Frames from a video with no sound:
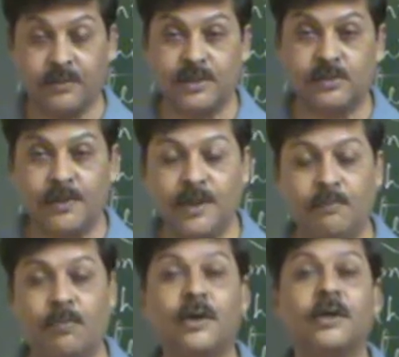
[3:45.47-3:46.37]
which is very
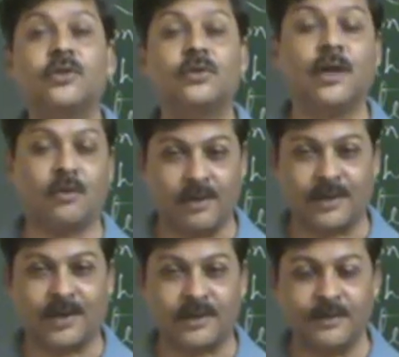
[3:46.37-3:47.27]
important to the
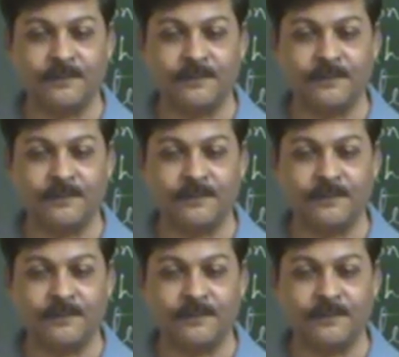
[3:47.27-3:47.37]
contract.